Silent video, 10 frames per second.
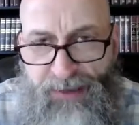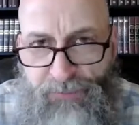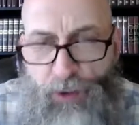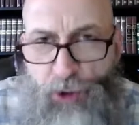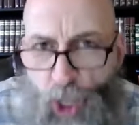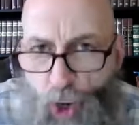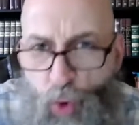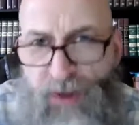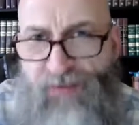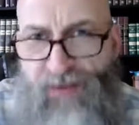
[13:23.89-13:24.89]
knowing
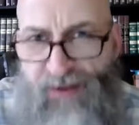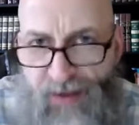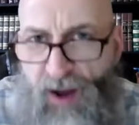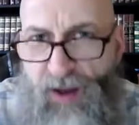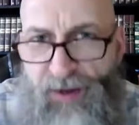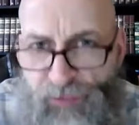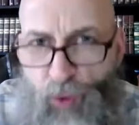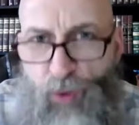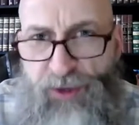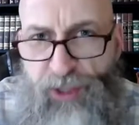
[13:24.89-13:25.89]
that God is going
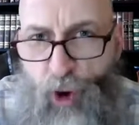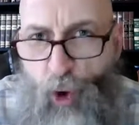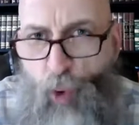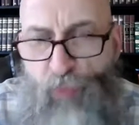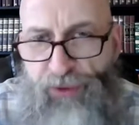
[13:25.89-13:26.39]
to hold them